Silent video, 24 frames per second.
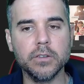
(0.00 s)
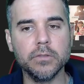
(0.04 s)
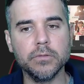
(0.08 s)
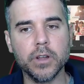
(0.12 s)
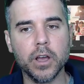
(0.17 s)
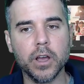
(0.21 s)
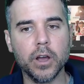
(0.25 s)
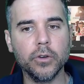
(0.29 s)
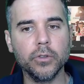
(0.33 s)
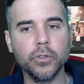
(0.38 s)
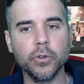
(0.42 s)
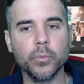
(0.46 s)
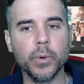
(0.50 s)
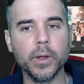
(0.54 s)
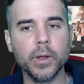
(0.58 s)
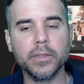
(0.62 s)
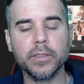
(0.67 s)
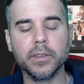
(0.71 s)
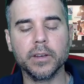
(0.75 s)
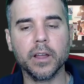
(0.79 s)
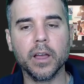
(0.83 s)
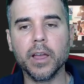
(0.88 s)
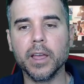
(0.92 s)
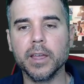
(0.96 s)
know the width
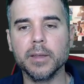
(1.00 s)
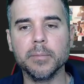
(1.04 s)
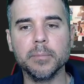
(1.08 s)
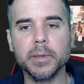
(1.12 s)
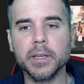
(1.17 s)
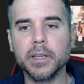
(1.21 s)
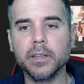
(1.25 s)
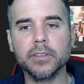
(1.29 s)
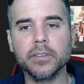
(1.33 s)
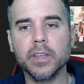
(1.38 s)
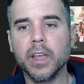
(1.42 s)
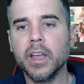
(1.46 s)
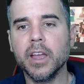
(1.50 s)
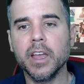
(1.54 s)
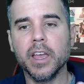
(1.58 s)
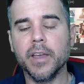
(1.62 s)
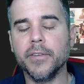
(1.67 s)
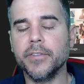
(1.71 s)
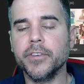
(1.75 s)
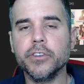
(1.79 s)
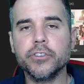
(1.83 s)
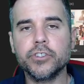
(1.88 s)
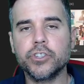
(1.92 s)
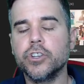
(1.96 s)
and height because if
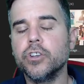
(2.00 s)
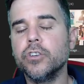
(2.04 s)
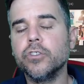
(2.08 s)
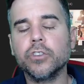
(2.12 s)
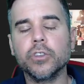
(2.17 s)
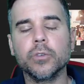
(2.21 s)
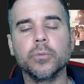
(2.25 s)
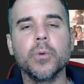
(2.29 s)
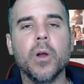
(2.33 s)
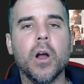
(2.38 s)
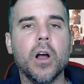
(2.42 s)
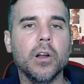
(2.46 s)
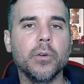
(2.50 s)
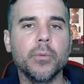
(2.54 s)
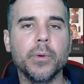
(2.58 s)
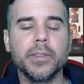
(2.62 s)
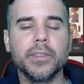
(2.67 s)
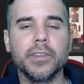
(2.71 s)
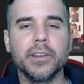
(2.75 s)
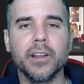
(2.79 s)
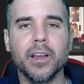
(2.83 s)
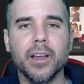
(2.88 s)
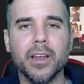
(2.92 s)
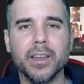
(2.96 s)
you choose the wrong width
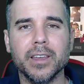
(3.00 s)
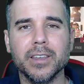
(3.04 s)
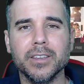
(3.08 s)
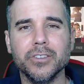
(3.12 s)
and height,